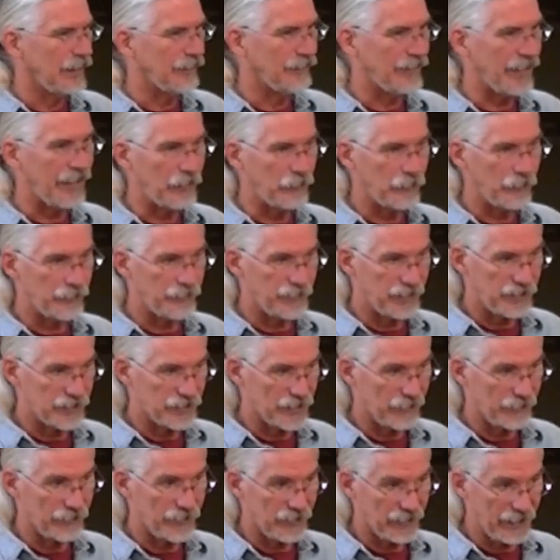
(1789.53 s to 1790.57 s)
And that would be
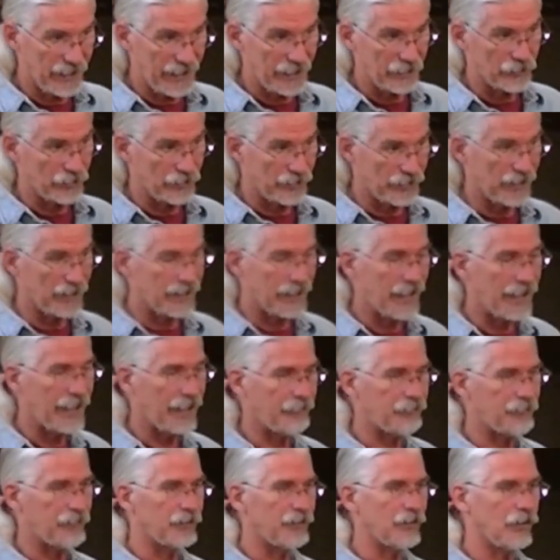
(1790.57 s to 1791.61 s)
something that actually did
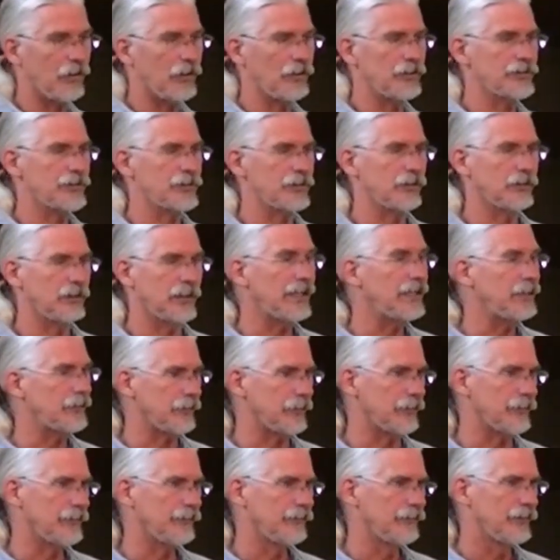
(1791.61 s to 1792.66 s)
happen also
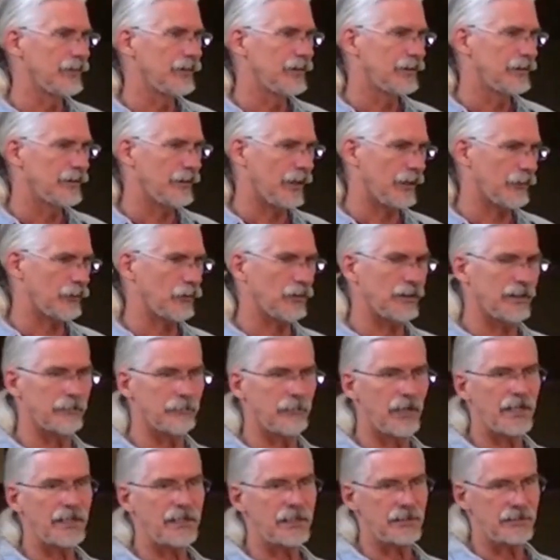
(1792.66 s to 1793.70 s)
later, not only
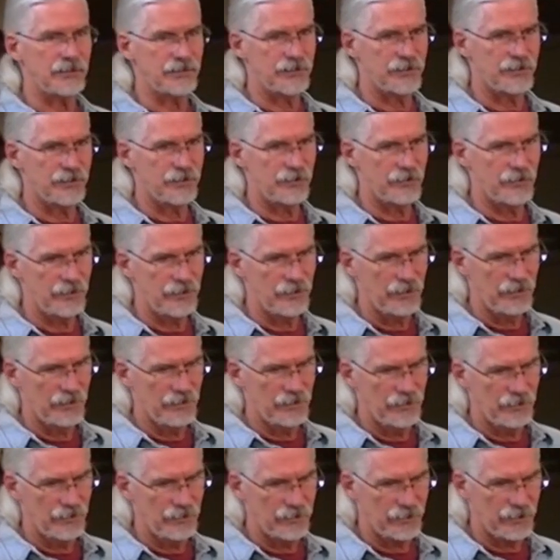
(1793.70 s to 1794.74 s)
in Micah's
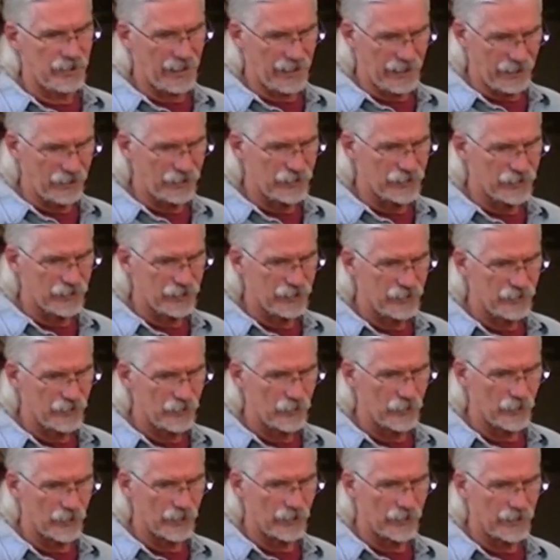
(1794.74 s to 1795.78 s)
case,
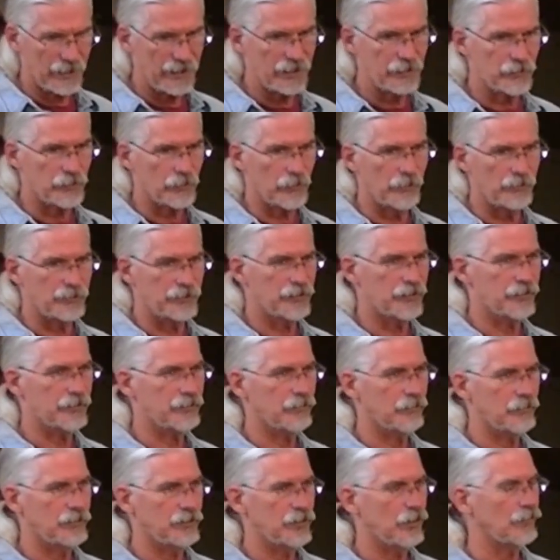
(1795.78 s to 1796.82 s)
where Israel
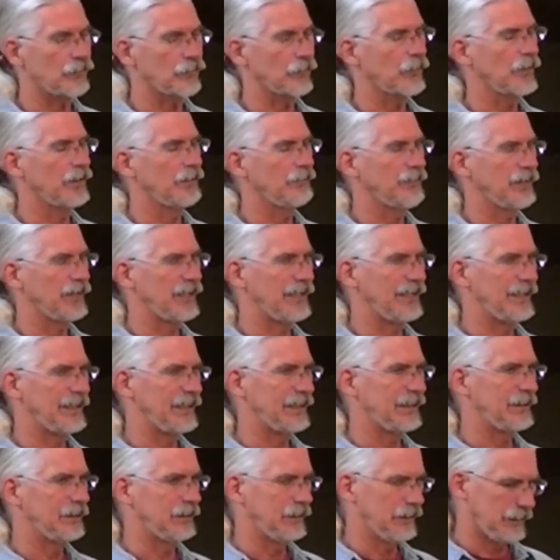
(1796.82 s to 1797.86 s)
was, was overrun
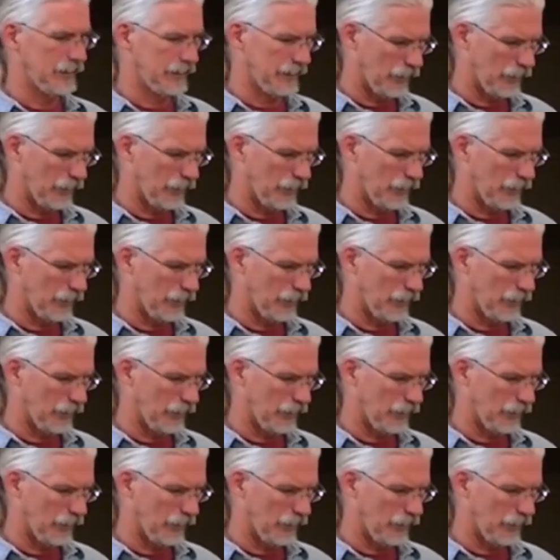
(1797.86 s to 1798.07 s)
by, uh,